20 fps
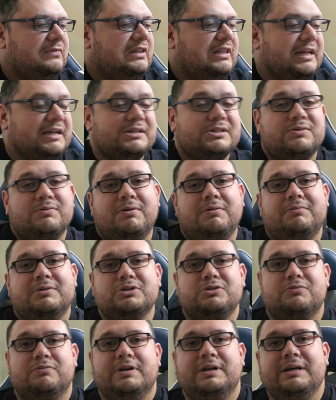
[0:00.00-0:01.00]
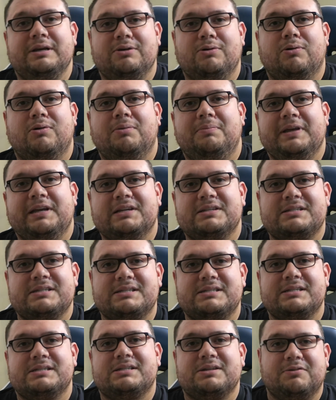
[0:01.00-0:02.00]
This one was really cool because
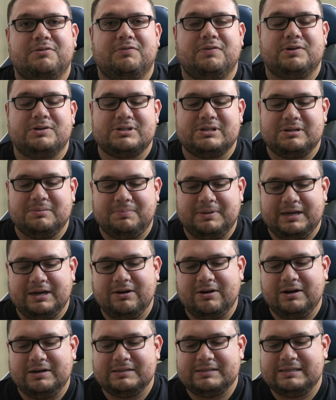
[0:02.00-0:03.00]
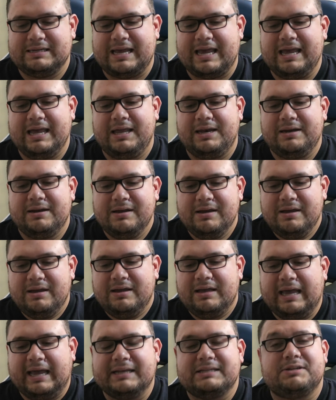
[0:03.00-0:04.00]
this is a first appearance and
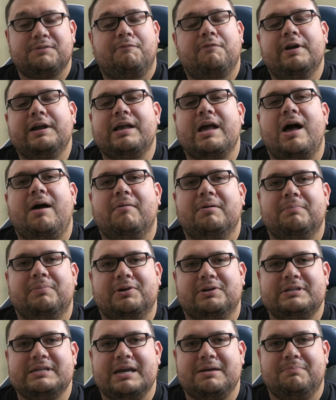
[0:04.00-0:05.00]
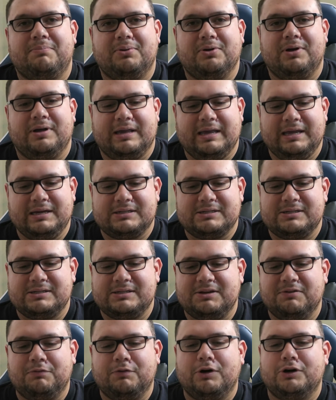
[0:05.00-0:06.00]
it's a free comic book day book. It's
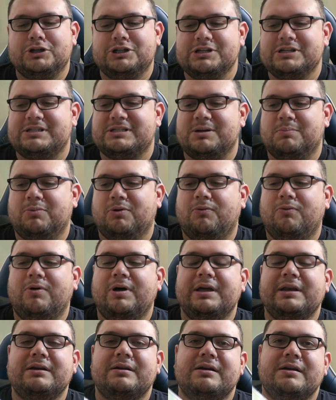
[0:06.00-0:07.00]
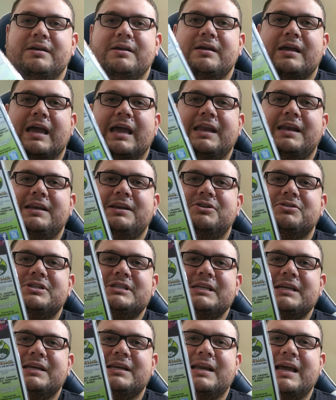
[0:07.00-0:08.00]
Divergence number one. And you
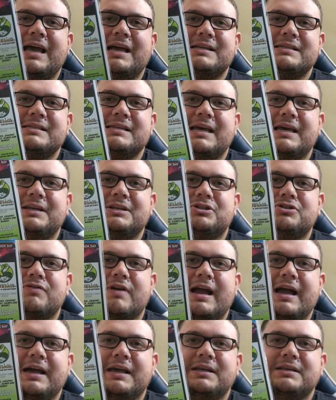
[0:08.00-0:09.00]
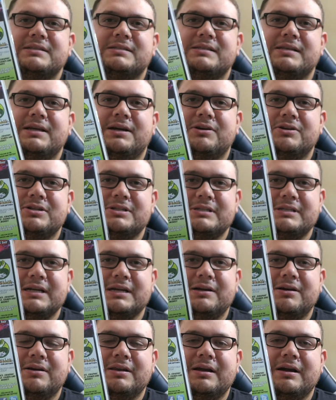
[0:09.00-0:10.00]
see it has that Dragon Slayer
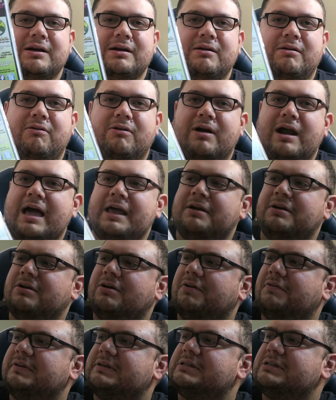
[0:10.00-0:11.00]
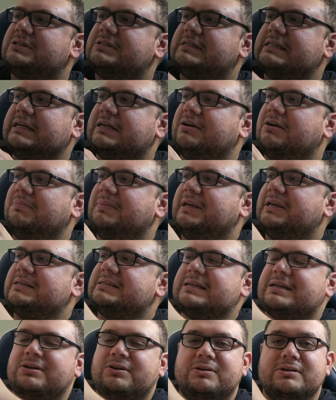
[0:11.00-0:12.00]
sticker there, or I don't know if it's a sticker
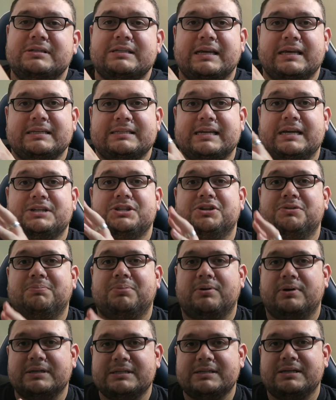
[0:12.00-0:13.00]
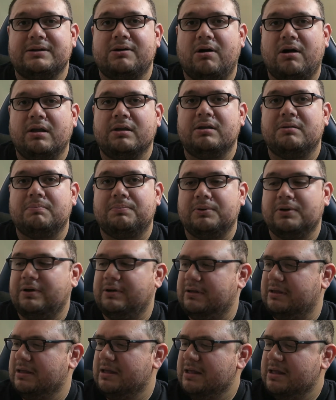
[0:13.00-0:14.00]
because it looks like it's actually printed on the
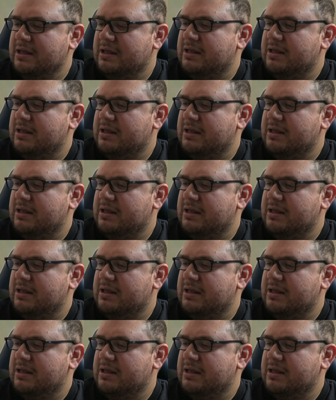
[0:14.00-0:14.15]
book.